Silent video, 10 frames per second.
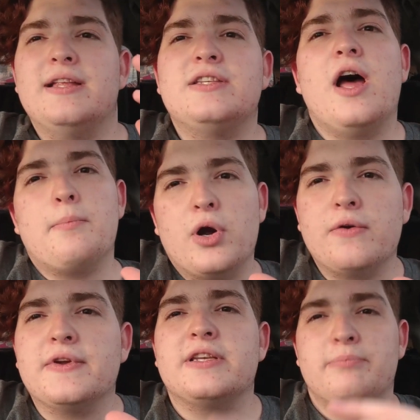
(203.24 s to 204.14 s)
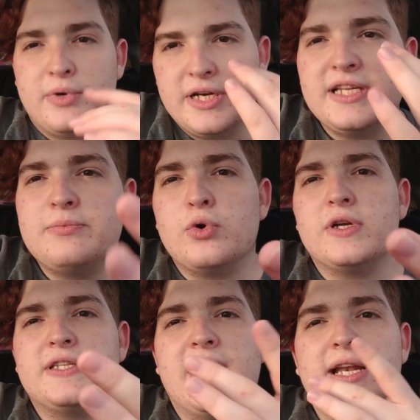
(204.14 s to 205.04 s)
It's not perfect, but it is
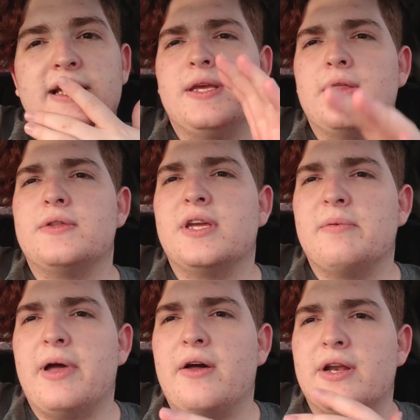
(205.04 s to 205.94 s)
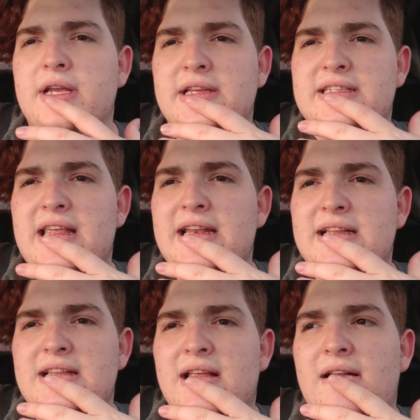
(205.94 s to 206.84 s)
more aesthetic. The other thing about it is that
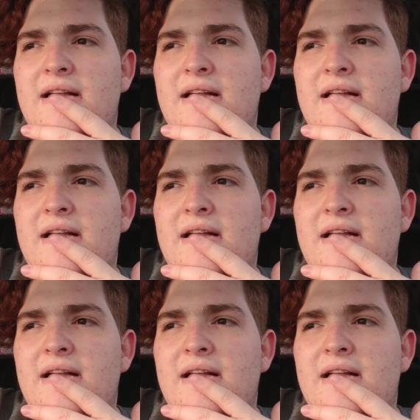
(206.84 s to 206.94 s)
it